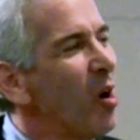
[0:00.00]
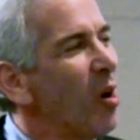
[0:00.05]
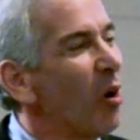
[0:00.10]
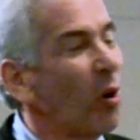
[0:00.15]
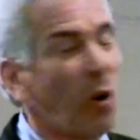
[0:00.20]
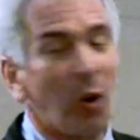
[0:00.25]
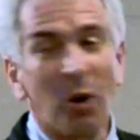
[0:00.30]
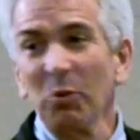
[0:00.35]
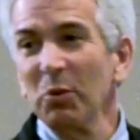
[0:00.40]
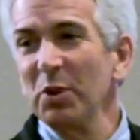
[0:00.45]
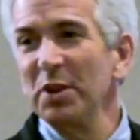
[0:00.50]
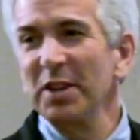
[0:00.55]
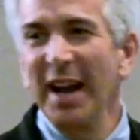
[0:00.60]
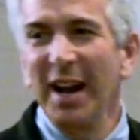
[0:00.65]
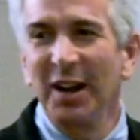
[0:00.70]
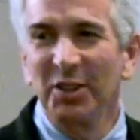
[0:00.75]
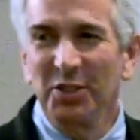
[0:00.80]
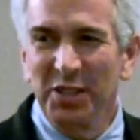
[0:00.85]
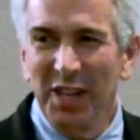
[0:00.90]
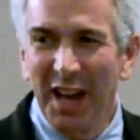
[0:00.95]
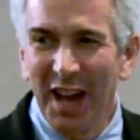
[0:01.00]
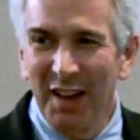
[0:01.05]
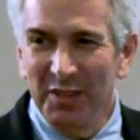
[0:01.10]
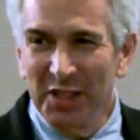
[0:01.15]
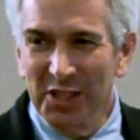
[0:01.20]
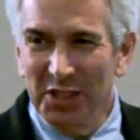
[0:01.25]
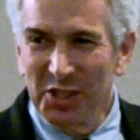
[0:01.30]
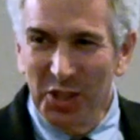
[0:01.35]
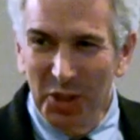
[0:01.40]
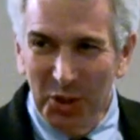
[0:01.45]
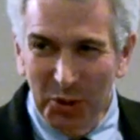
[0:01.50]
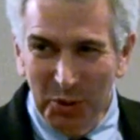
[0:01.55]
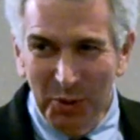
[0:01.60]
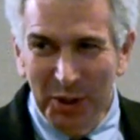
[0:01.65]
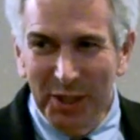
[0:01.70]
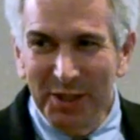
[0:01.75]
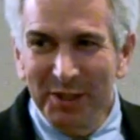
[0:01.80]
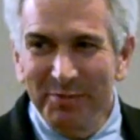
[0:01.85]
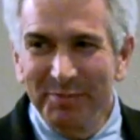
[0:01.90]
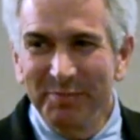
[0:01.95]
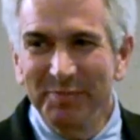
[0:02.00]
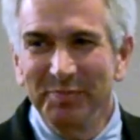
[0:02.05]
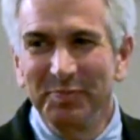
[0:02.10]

or renounce having children,